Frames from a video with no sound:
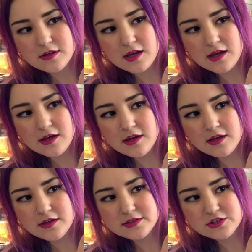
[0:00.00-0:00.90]

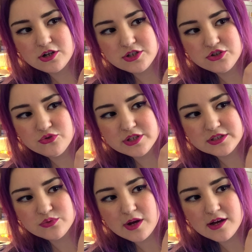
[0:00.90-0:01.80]
It's hard to do
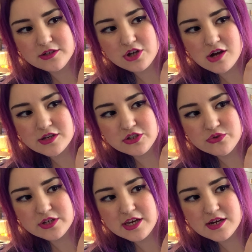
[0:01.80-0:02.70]
this while talking to
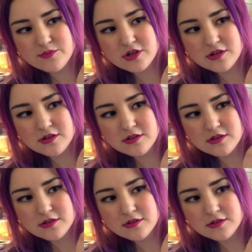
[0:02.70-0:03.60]
a camera.
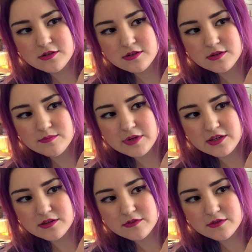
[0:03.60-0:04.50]

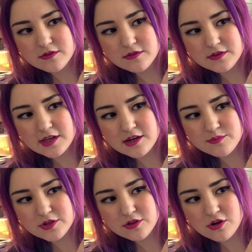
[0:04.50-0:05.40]
Make that a
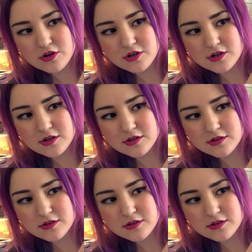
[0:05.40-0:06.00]
bit longer.